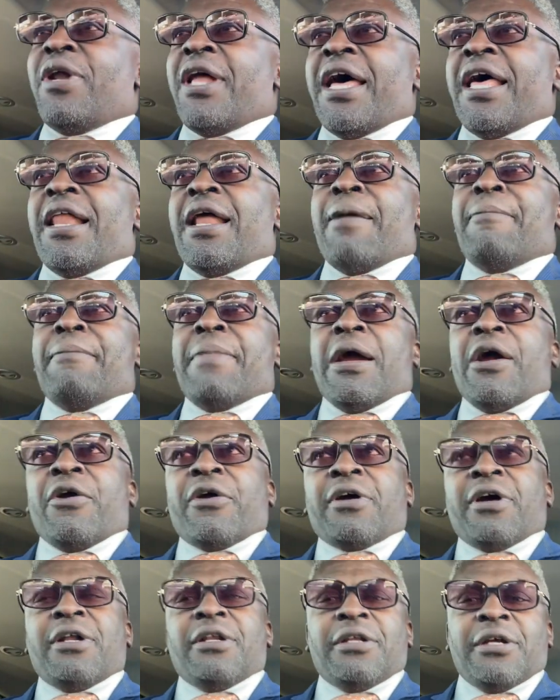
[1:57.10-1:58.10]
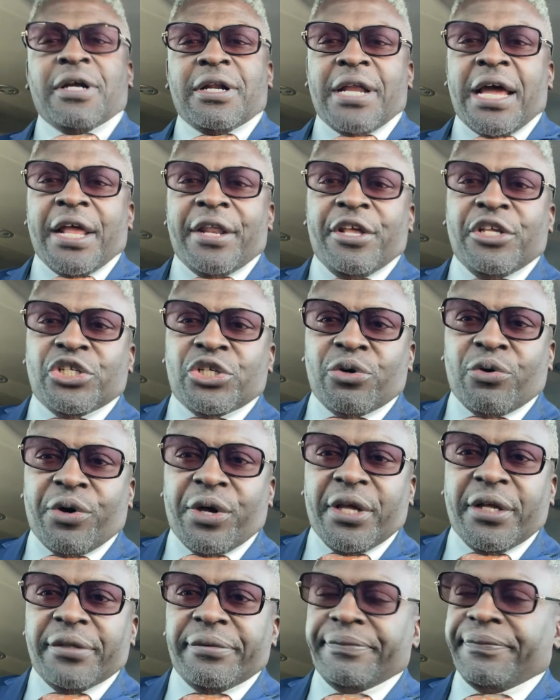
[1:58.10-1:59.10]
let America look like
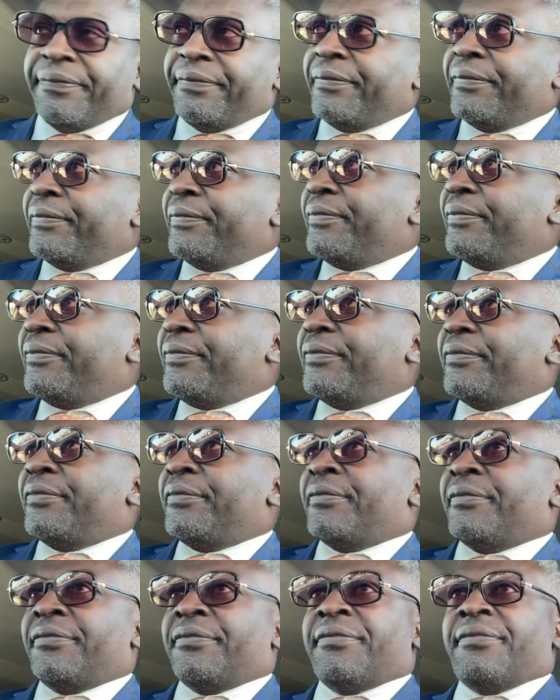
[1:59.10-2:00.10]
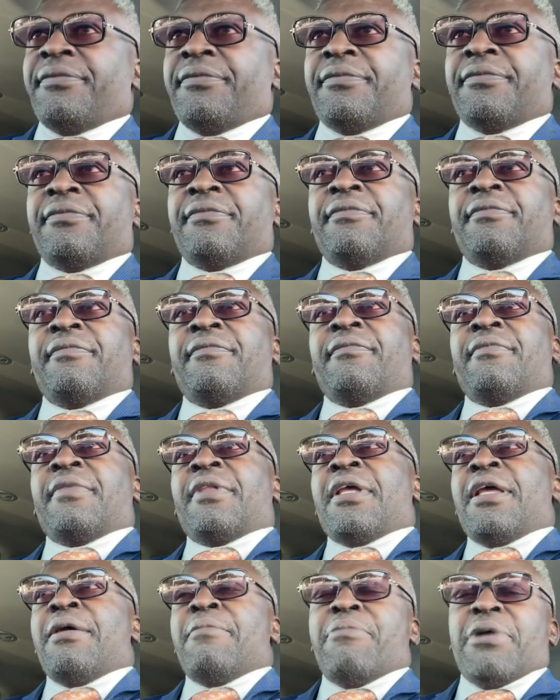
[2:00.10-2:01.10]
Detroit. Mm-mm.
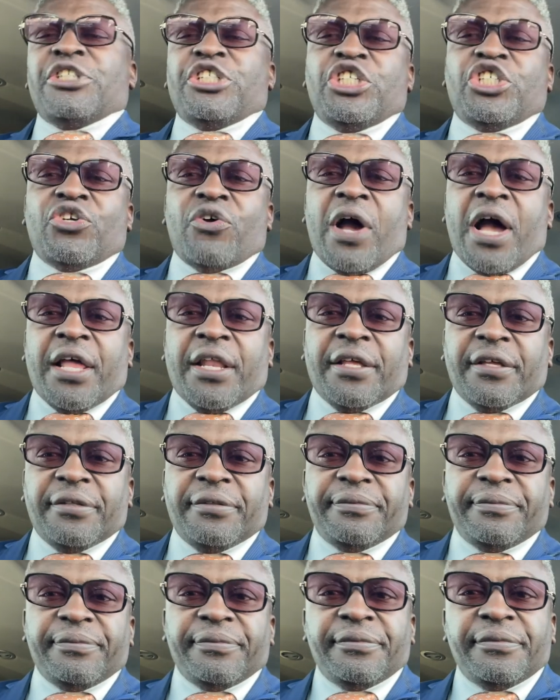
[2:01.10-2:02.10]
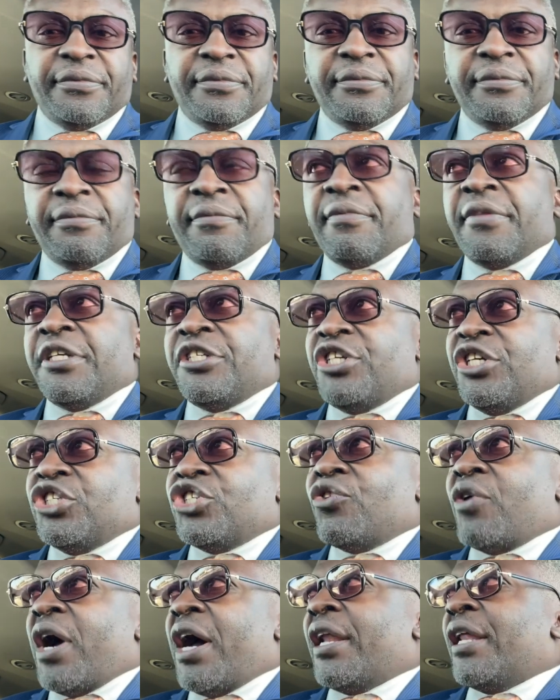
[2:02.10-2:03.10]
But she tried it. She
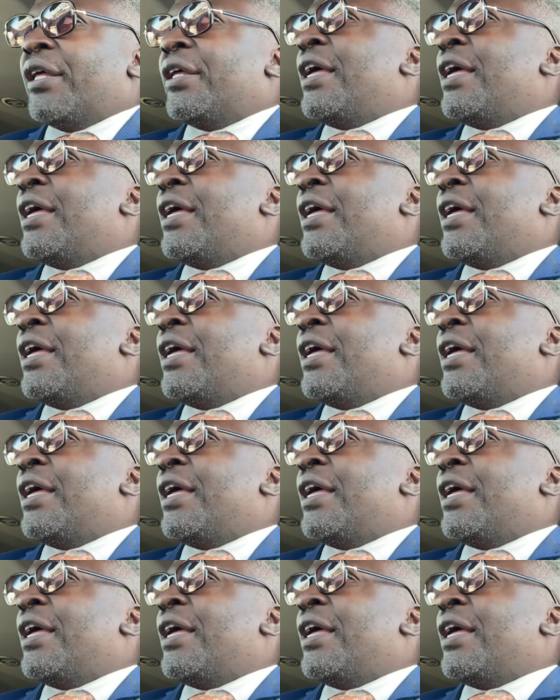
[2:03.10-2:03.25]
tried it.